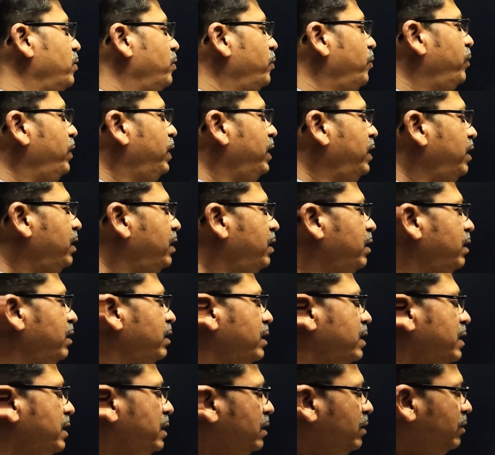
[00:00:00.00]

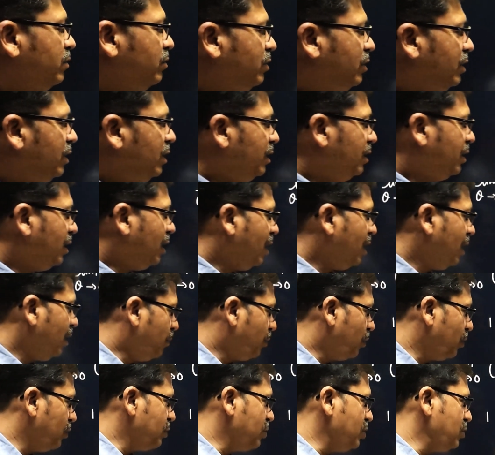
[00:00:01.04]
When theta
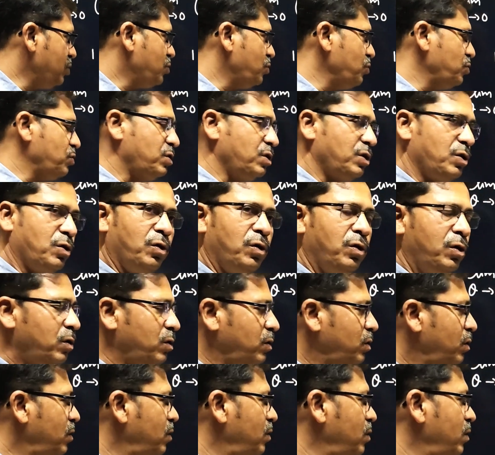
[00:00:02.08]
approaches to 0,
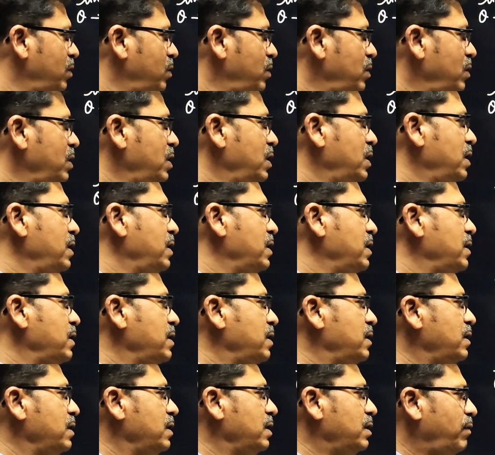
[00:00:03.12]

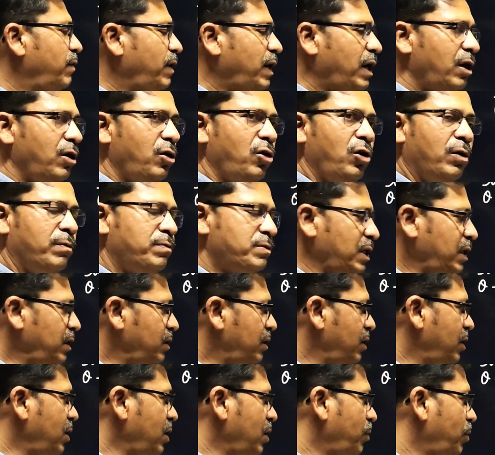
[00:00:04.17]
the value of sin
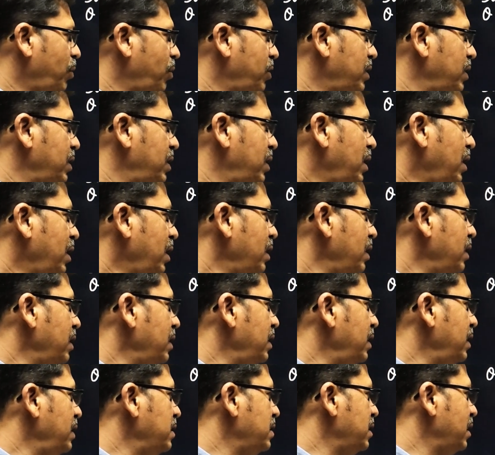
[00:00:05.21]
theta upon theta
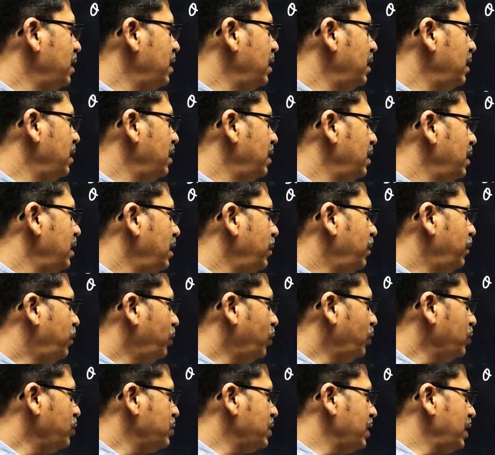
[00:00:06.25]
is
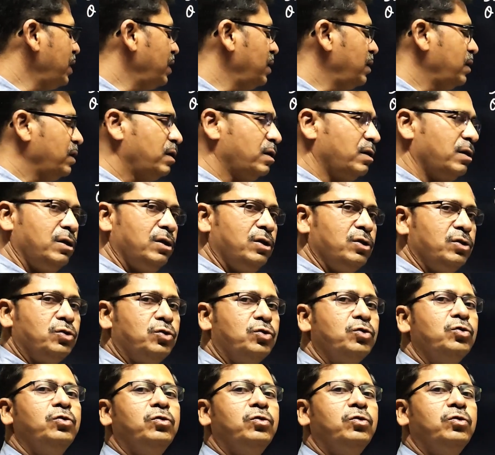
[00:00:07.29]
approaching to